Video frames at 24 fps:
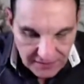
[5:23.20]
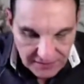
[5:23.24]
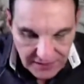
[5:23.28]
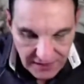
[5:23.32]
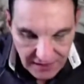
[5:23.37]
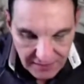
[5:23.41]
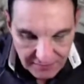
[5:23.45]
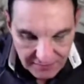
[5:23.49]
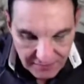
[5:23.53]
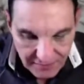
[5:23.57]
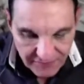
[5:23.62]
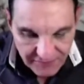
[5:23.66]

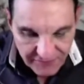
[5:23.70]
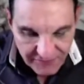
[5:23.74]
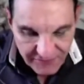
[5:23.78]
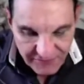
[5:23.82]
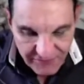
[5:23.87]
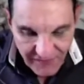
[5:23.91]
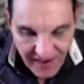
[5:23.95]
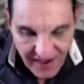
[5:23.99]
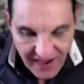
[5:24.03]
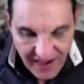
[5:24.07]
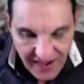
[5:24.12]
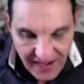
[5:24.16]
number
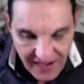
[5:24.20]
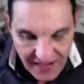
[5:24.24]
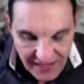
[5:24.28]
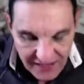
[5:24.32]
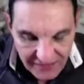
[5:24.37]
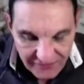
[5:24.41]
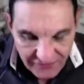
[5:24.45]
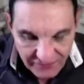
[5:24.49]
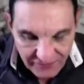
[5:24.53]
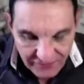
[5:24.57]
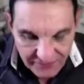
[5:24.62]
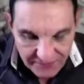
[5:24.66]

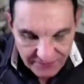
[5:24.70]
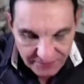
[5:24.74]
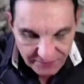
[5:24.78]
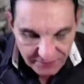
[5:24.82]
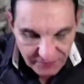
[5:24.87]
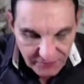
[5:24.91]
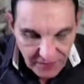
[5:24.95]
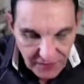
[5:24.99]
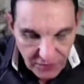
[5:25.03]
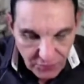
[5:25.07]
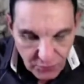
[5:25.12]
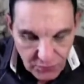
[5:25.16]
five,
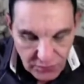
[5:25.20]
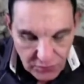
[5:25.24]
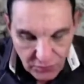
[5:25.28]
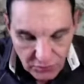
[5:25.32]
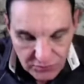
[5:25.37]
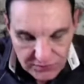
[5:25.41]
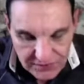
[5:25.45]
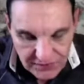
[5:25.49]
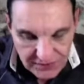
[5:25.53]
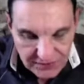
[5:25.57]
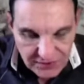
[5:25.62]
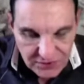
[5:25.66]
we
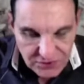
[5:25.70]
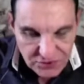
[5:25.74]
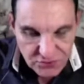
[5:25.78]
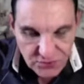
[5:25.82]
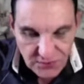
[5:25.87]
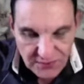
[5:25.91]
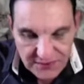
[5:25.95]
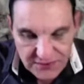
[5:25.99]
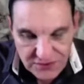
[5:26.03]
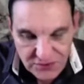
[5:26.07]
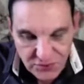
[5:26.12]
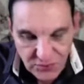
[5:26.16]
looked at this
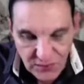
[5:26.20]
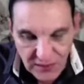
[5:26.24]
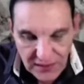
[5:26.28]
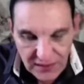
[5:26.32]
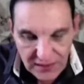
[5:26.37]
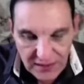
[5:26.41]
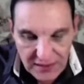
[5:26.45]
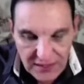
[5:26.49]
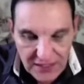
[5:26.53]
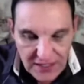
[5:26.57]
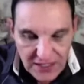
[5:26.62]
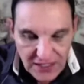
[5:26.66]
one as
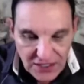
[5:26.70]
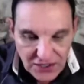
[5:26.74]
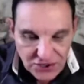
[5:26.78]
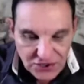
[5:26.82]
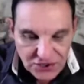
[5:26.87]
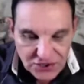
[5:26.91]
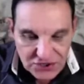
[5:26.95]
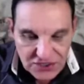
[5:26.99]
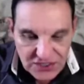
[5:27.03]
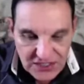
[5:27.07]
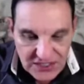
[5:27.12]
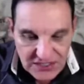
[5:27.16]
well.
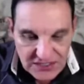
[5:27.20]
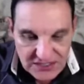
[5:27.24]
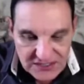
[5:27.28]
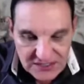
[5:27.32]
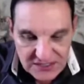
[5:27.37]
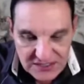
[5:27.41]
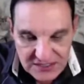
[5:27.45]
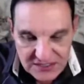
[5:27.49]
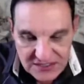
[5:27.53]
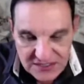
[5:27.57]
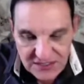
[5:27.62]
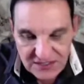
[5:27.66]

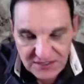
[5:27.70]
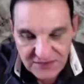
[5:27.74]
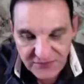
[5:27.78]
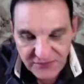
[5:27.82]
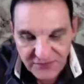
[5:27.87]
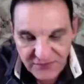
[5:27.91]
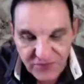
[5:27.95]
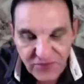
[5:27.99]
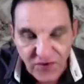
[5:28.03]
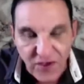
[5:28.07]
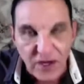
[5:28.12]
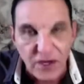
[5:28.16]
Jesus's
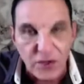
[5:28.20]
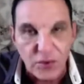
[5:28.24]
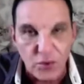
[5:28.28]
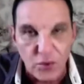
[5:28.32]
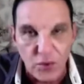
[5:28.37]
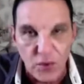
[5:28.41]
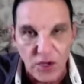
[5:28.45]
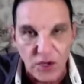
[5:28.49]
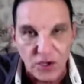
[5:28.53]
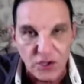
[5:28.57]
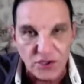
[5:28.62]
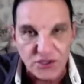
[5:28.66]

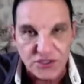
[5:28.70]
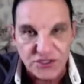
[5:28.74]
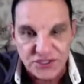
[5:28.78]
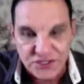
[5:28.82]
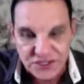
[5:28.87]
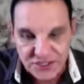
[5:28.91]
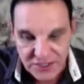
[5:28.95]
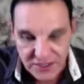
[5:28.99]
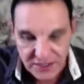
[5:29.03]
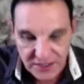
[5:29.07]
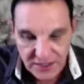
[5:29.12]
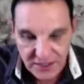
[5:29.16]

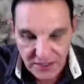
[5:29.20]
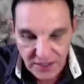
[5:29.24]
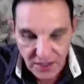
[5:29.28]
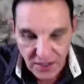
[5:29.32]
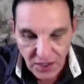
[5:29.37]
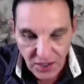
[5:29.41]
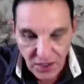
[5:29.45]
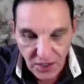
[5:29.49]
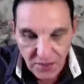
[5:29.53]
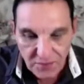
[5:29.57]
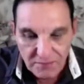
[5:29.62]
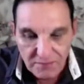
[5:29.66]
followers
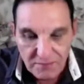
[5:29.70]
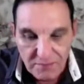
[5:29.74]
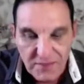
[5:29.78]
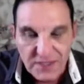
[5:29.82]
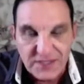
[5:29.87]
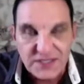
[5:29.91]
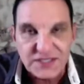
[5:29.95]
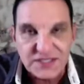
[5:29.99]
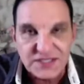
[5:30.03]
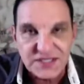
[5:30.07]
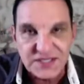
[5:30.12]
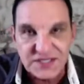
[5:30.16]

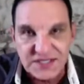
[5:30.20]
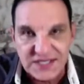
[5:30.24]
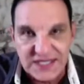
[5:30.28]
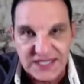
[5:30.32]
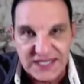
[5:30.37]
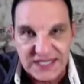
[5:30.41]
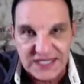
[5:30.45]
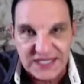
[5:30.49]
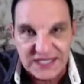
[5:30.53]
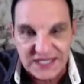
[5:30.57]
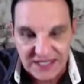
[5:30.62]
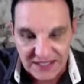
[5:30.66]
ministered
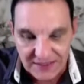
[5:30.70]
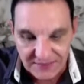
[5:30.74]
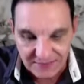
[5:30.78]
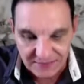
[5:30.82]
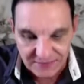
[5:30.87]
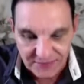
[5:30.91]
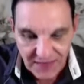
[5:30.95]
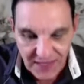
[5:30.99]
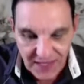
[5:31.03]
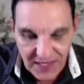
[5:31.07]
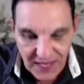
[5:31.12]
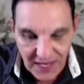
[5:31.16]
healing.
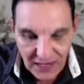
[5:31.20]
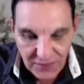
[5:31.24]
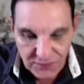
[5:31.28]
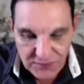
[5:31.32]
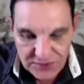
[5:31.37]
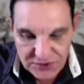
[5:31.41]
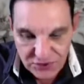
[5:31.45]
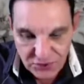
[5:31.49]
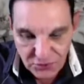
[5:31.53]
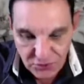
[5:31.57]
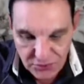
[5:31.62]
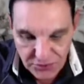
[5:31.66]
And
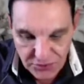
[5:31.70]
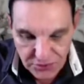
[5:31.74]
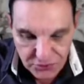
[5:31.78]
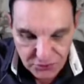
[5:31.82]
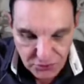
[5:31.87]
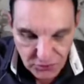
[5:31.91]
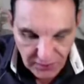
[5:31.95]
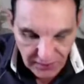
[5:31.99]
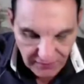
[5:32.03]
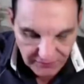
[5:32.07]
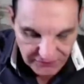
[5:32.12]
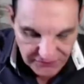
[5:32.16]
we saw the
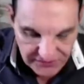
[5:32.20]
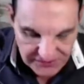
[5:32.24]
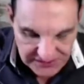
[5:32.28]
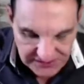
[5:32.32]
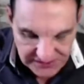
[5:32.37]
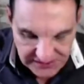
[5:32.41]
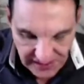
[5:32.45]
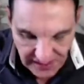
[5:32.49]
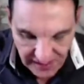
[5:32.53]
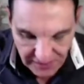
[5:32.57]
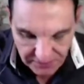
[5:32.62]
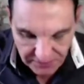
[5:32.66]
12
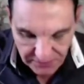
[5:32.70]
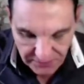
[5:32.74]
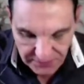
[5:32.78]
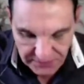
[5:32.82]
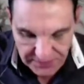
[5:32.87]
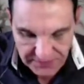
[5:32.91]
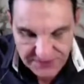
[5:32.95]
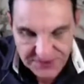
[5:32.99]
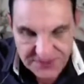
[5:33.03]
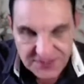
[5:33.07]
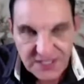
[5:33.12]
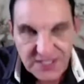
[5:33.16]

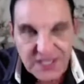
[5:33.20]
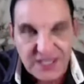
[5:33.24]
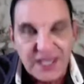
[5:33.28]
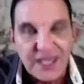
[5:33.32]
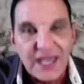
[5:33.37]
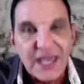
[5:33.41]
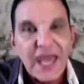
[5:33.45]
disciples